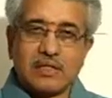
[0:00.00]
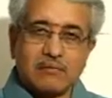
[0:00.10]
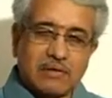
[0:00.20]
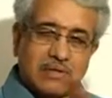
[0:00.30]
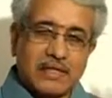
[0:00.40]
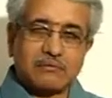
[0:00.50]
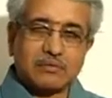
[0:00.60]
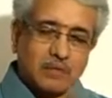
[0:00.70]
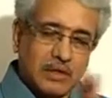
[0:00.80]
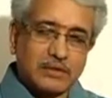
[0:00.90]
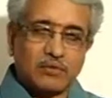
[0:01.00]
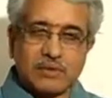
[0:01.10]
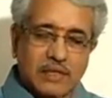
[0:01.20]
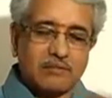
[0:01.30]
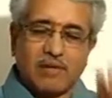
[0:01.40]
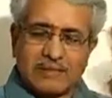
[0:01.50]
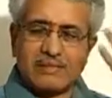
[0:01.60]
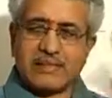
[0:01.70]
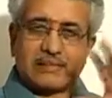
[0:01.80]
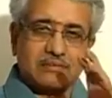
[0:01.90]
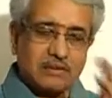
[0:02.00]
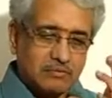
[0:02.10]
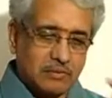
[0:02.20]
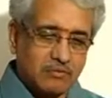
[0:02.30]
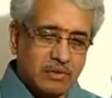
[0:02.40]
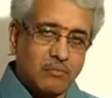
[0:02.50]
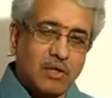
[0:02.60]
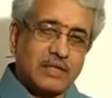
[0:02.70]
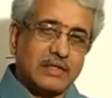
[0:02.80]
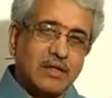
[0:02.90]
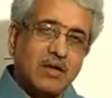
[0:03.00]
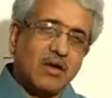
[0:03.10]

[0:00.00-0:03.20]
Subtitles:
number of atoms, molecules, whatever there in a given body,